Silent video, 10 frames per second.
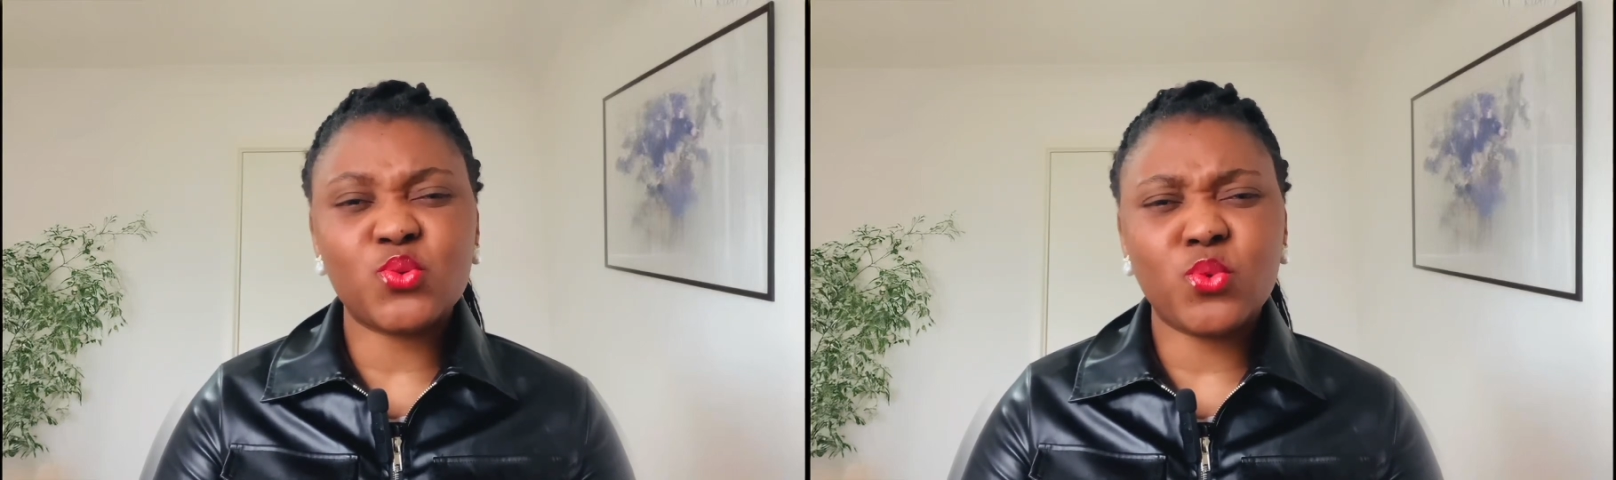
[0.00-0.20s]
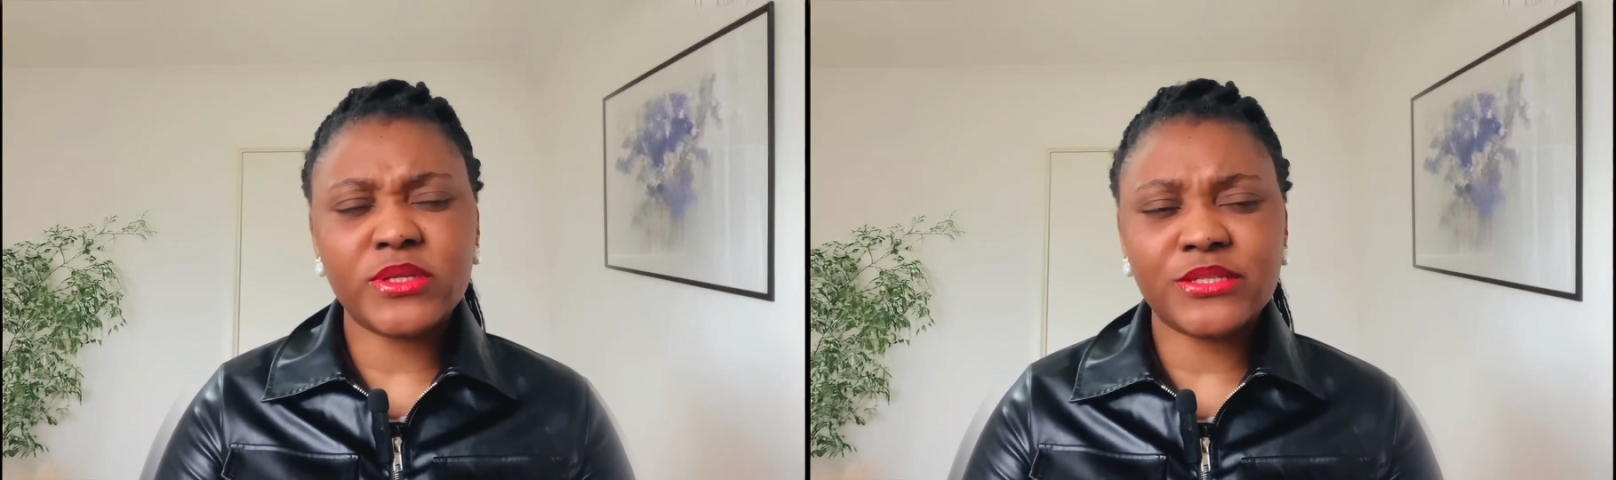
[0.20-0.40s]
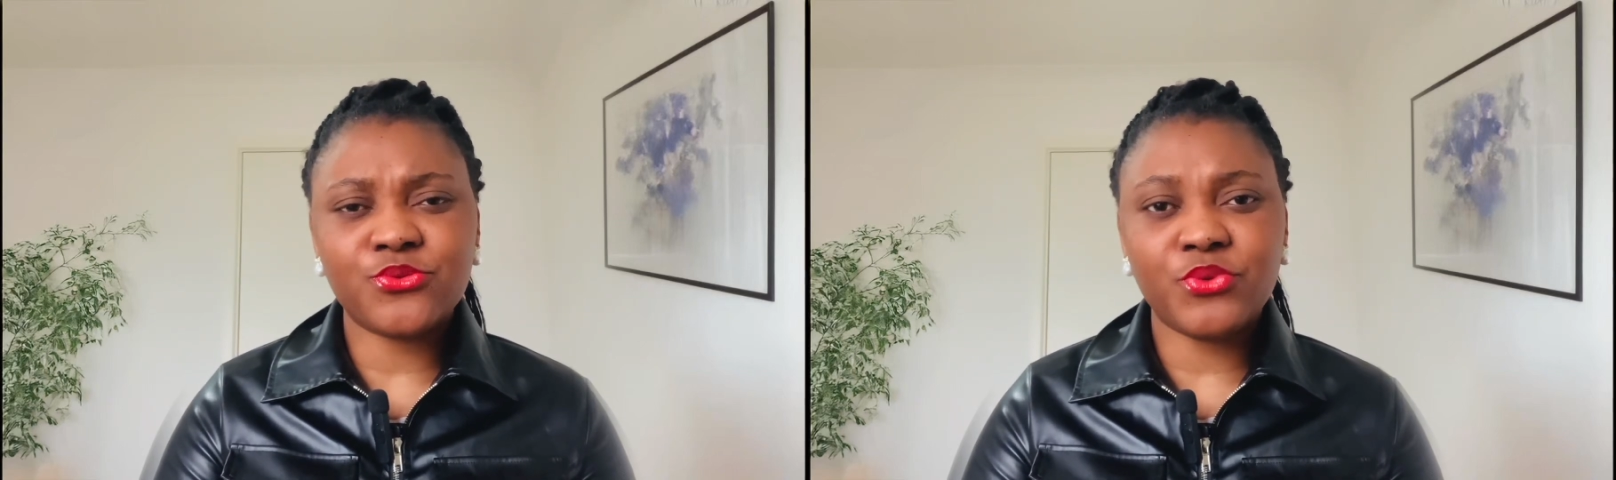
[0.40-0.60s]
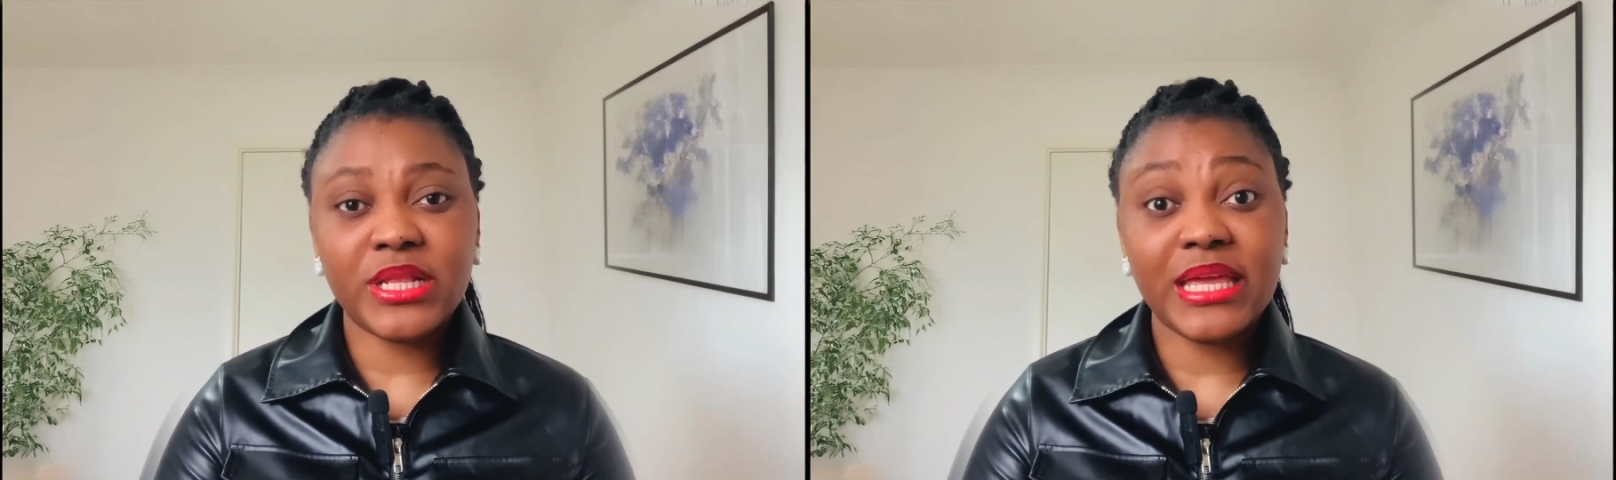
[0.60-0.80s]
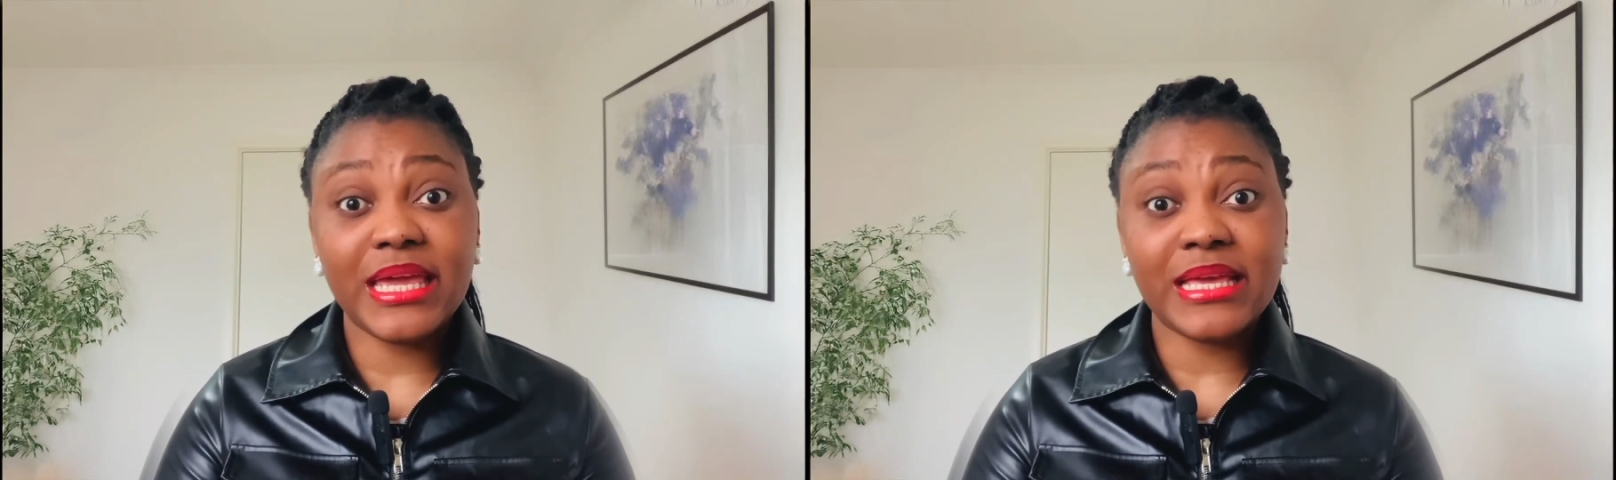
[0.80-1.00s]
what it
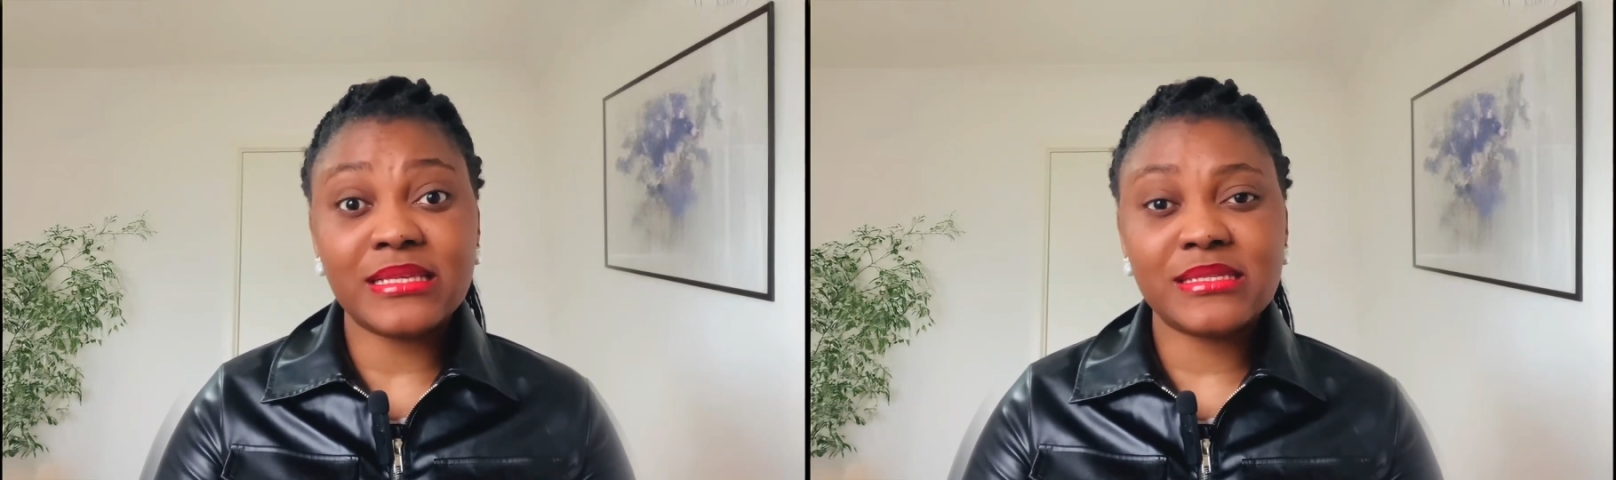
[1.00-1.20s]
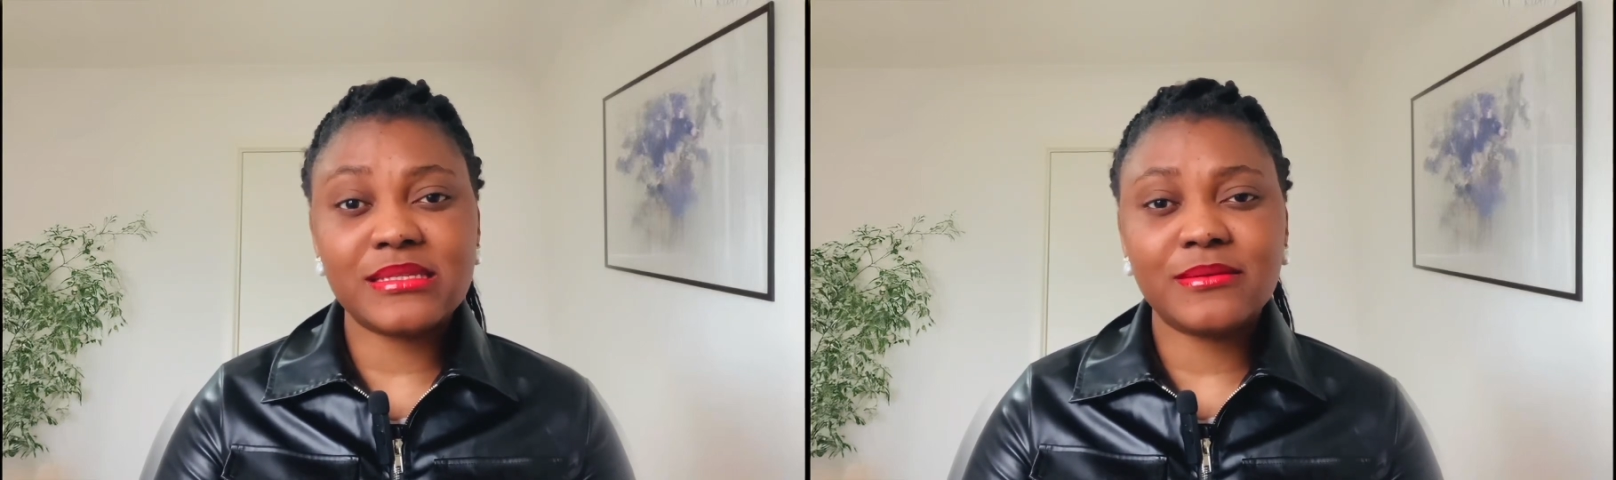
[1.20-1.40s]
really is,